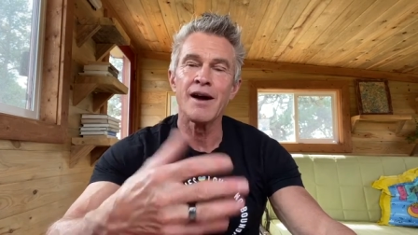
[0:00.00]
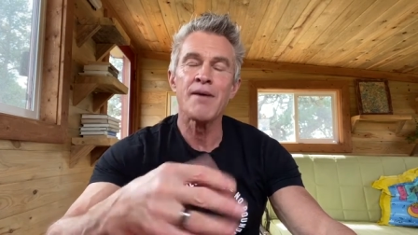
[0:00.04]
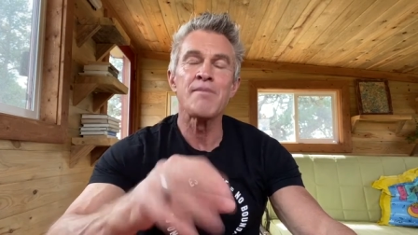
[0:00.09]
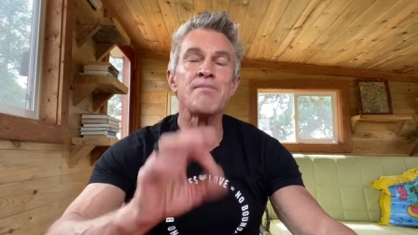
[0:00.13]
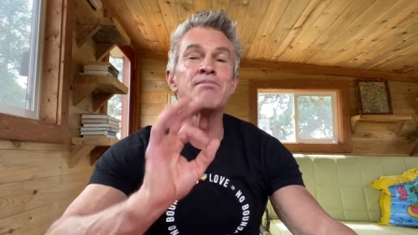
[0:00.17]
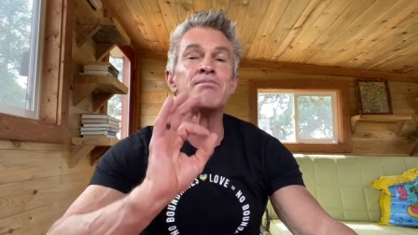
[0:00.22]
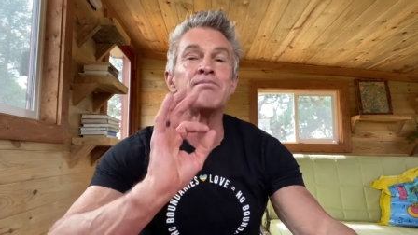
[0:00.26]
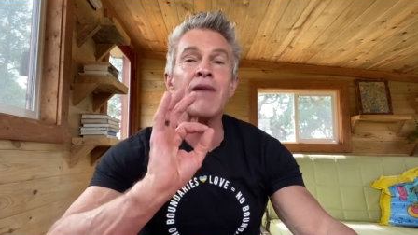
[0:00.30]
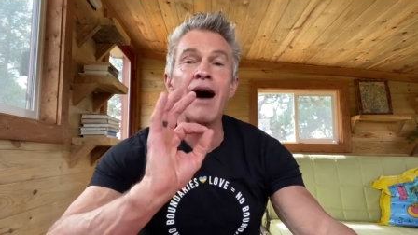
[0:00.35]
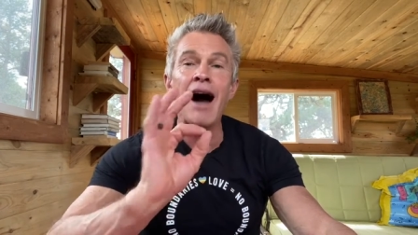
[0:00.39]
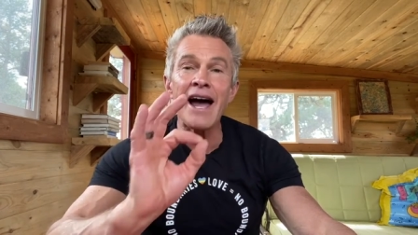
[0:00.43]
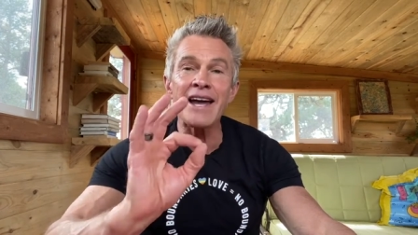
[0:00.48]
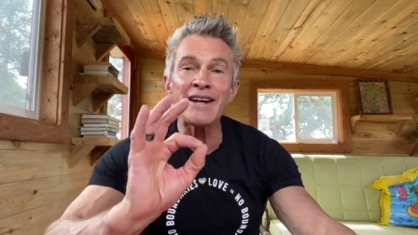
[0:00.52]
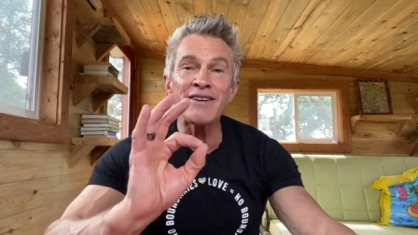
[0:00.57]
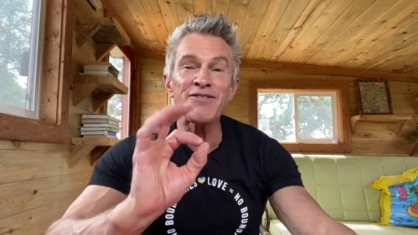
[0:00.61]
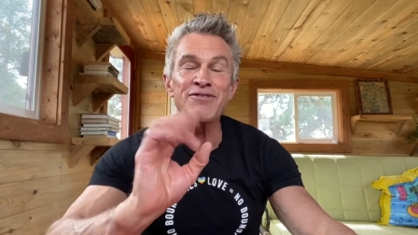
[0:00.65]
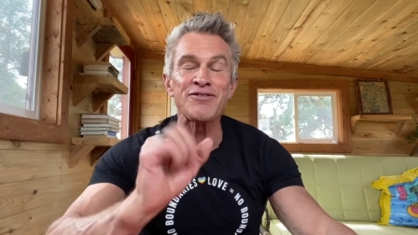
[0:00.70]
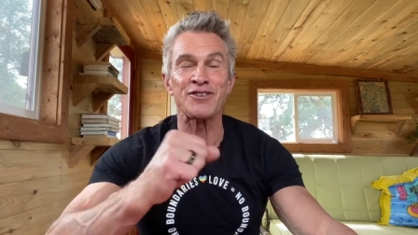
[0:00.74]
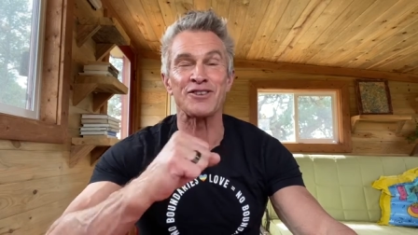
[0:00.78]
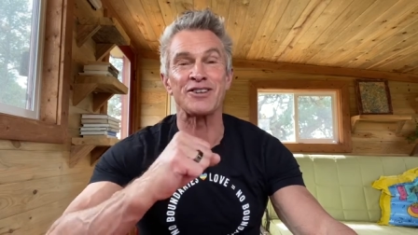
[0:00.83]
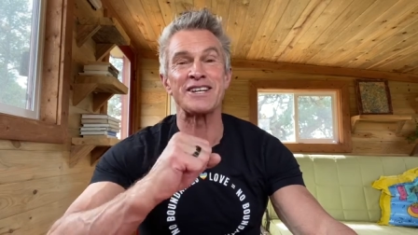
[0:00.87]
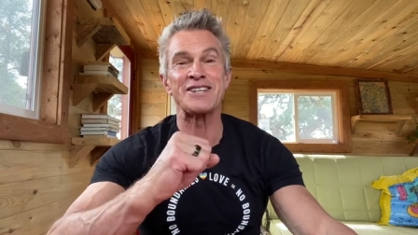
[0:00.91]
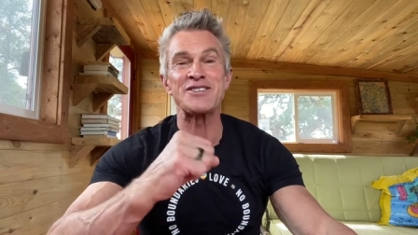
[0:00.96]

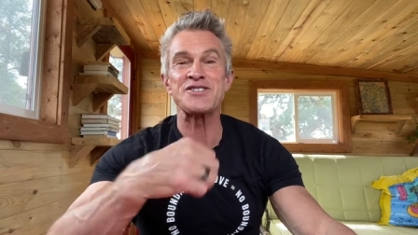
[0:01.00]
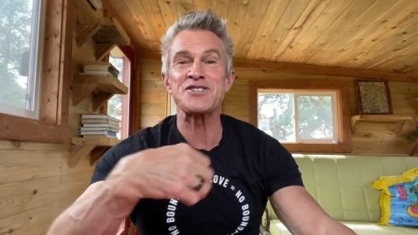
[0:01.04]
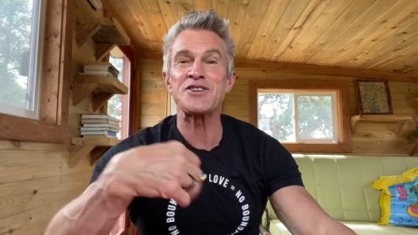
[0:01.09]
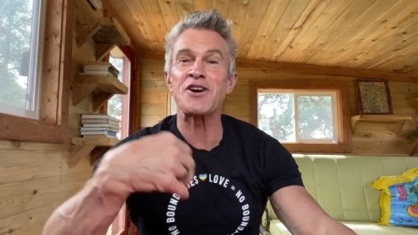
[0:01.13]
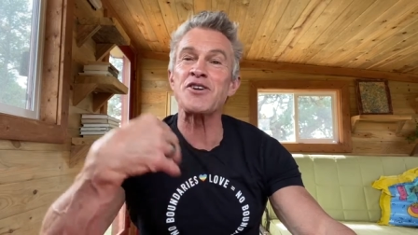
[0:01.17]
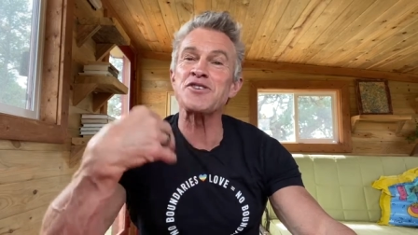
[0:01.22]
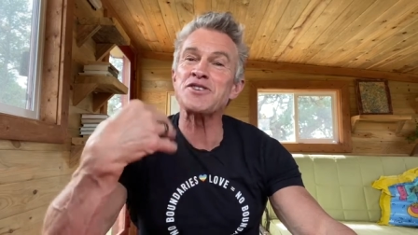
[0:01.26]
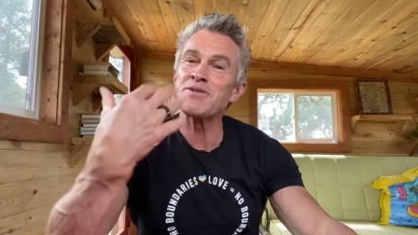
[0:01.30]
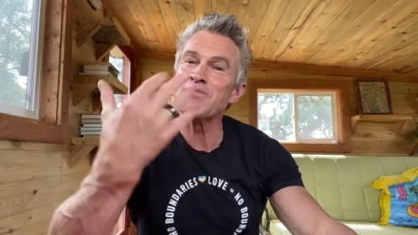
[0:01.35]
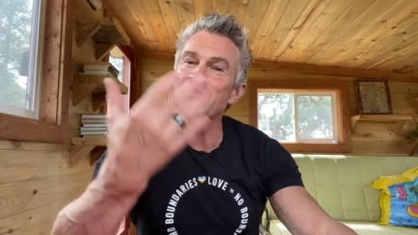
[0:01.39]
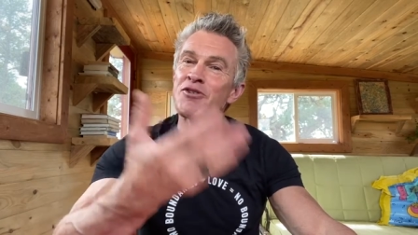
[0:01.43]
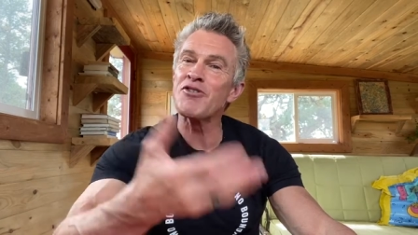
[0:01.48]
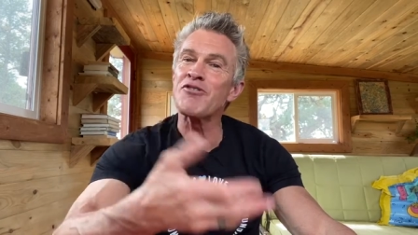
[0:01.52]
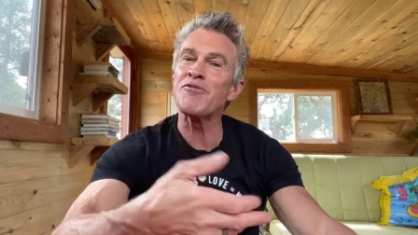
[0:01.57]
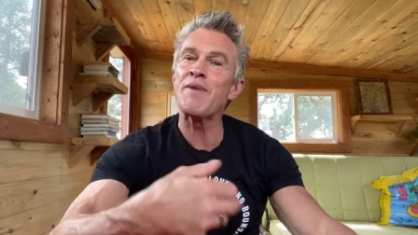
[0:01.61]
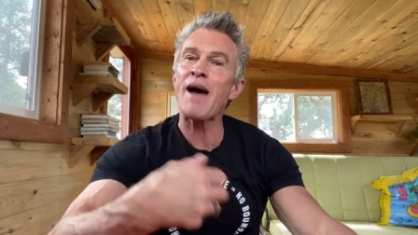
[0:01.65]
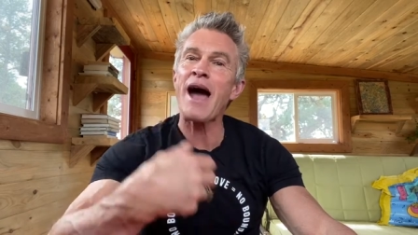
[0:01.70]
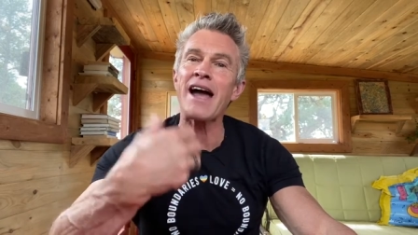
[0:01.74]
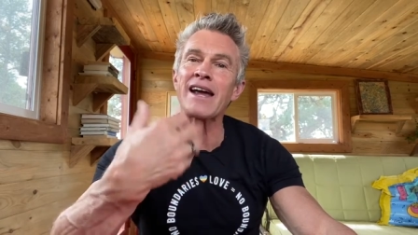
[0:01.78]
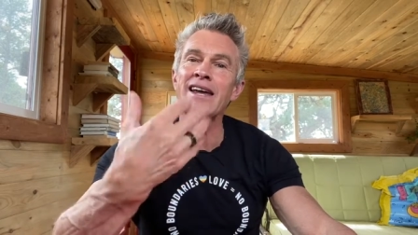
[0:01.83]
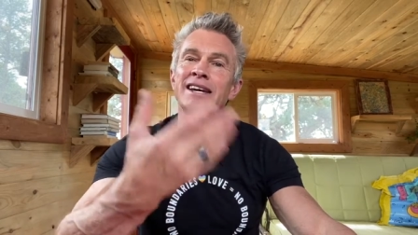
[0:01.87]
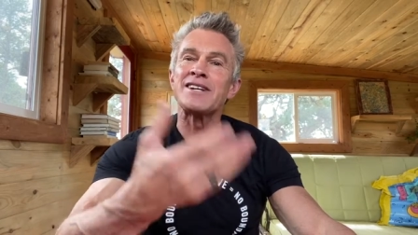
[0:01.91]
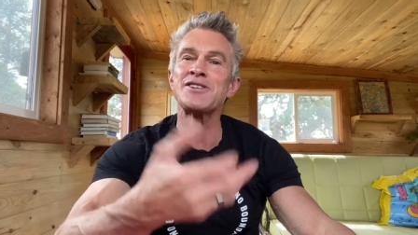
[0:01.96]
mindfully start to move
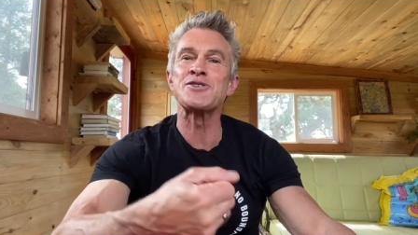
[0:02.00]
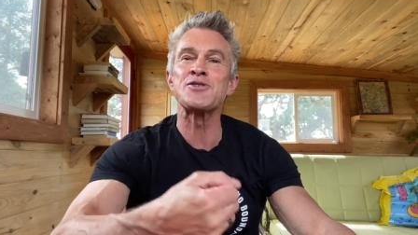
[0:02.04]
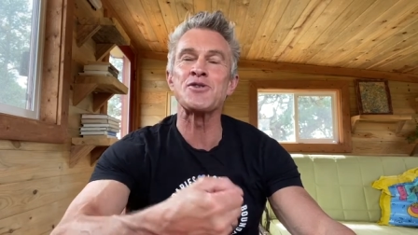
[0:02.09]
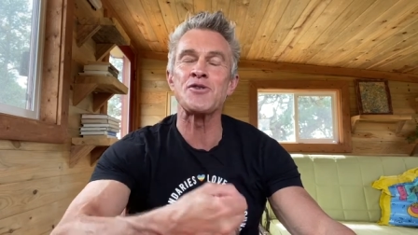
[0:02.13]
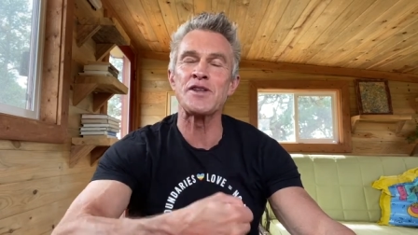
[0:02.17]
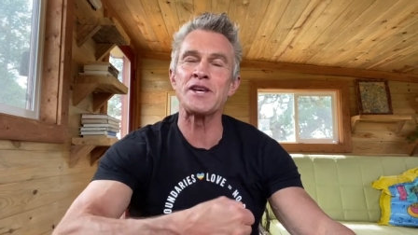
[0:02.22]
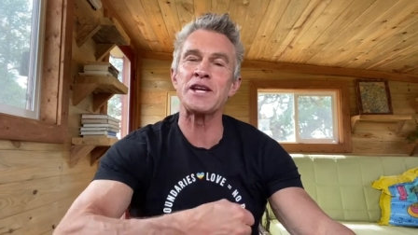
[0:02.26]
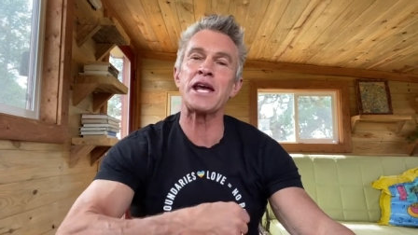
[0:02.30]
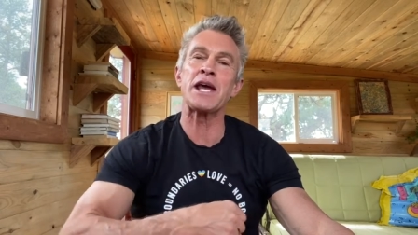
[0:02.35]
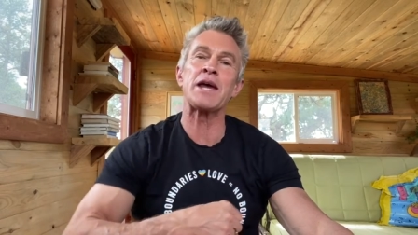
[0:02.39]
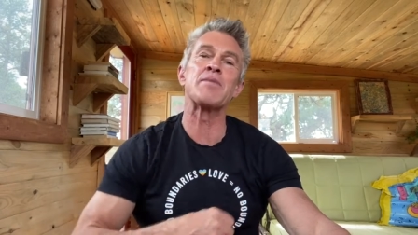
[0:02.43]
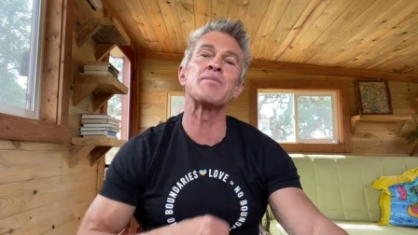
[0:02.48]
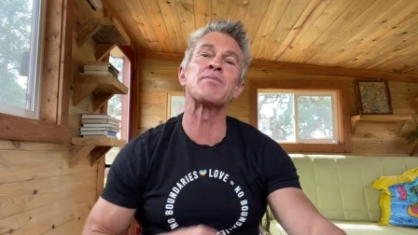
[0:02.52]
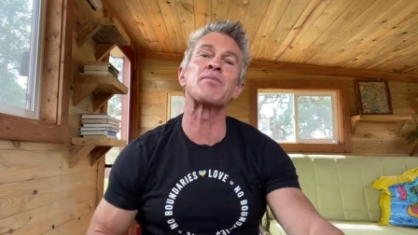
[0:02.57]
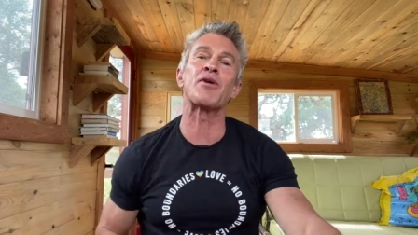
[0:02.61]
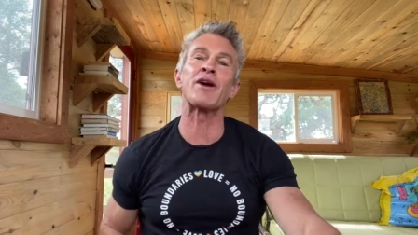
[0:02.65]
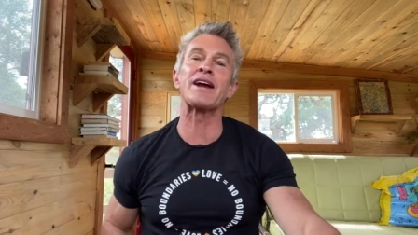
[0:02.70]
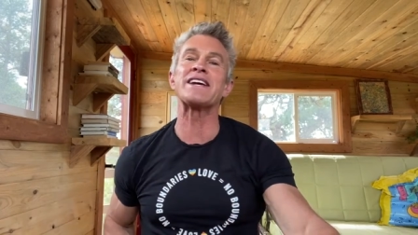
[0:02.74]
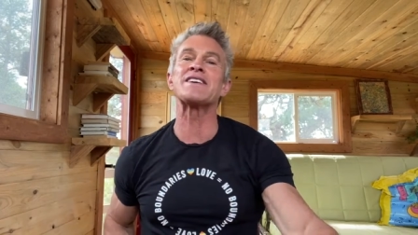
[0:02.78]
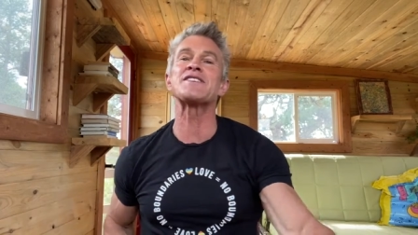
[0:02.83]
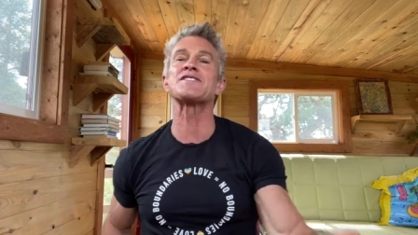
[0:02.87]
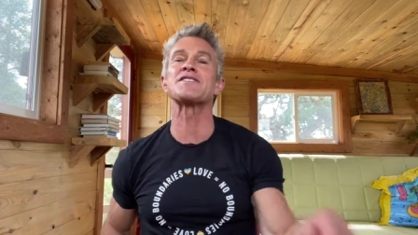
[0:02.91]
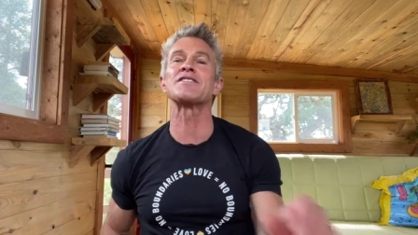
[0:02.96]
back into the
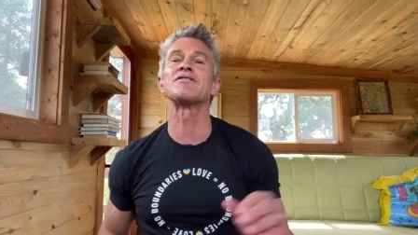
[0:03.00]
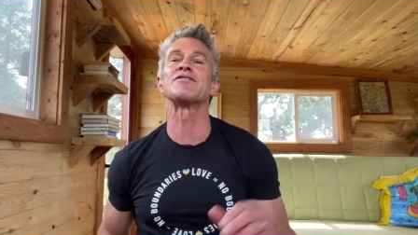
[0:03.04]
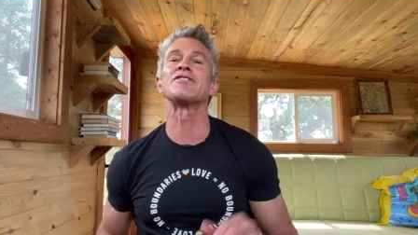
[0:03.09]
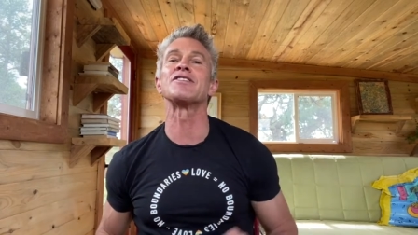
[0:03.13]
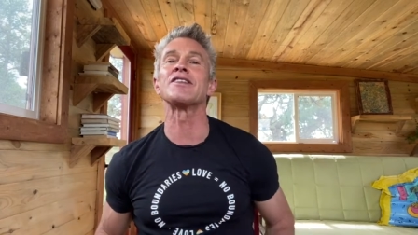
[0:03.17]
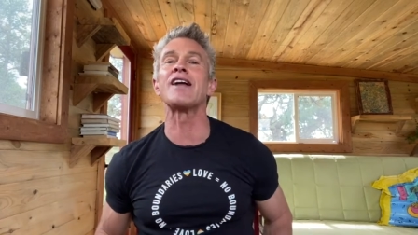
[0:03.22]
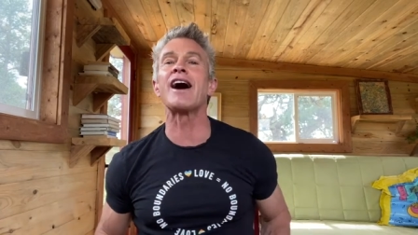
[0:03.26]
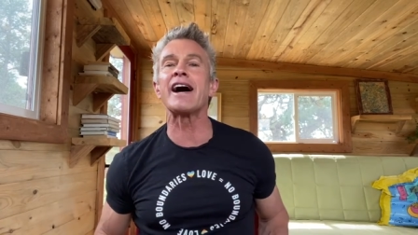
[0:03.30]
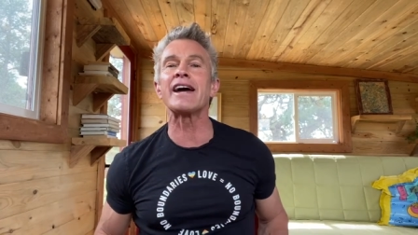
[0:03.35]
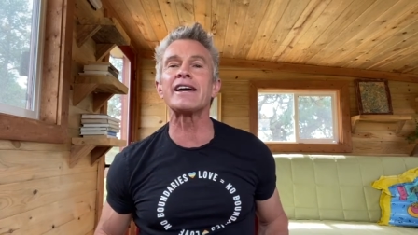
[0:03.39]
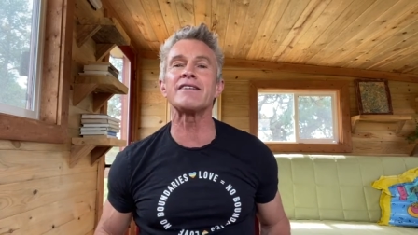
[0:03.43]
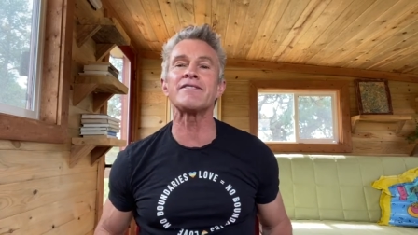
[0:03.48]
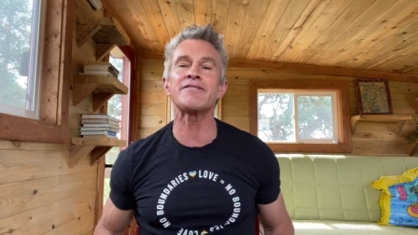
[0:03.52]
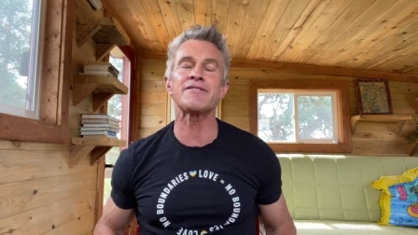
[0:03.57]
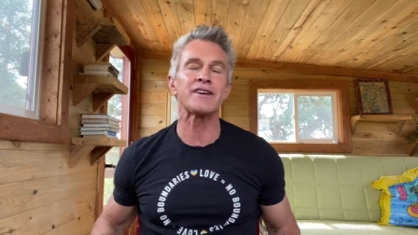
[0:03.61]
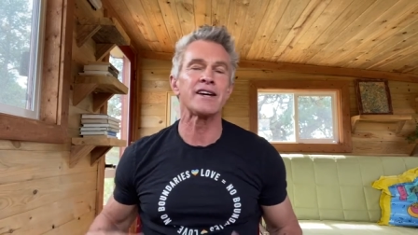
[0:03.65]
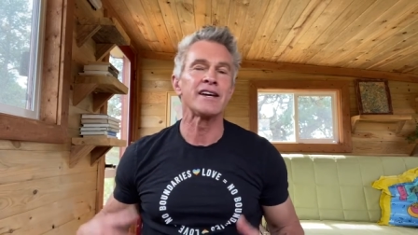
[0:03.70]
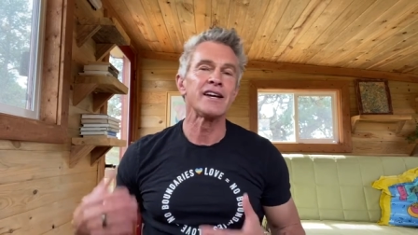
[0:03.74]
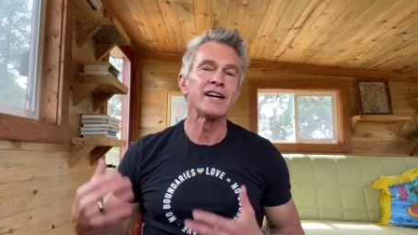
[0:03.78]
embrace of life,